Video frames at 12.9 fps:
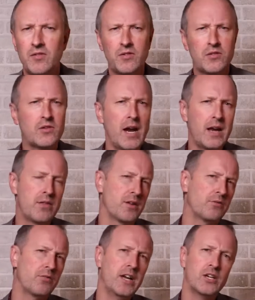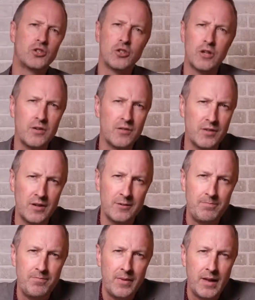and strength that reassures
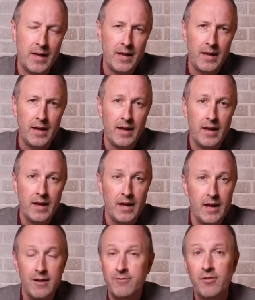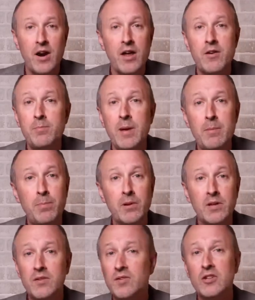you. For other
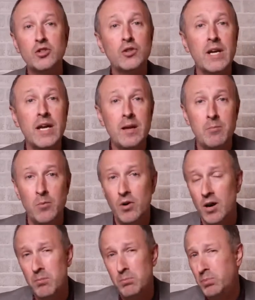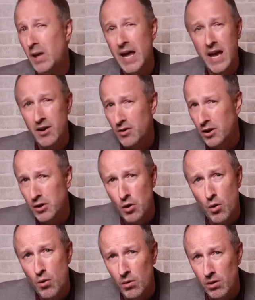people, it's a dream or a plan or a
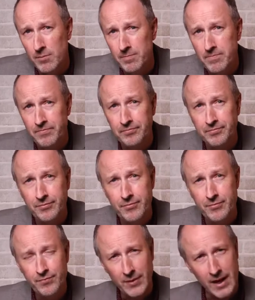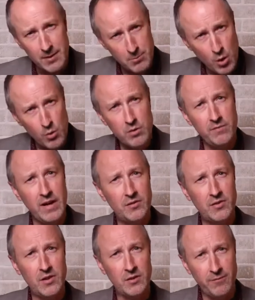goal. It
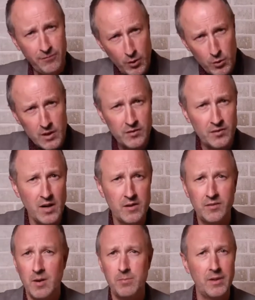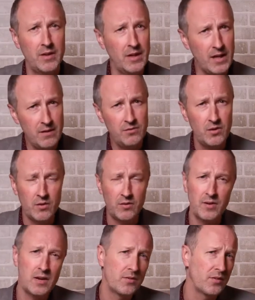motivates you to focus on something that gives you
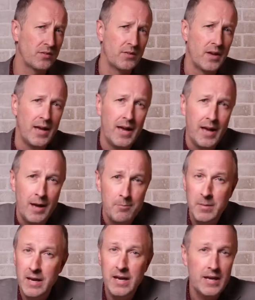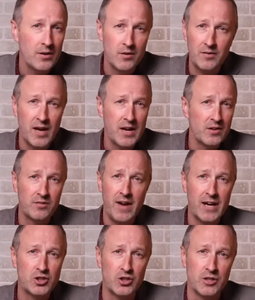a sense of meaning or
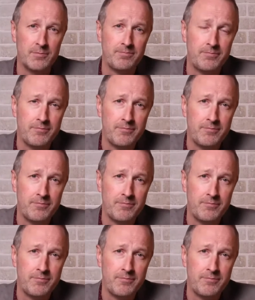satisfaction.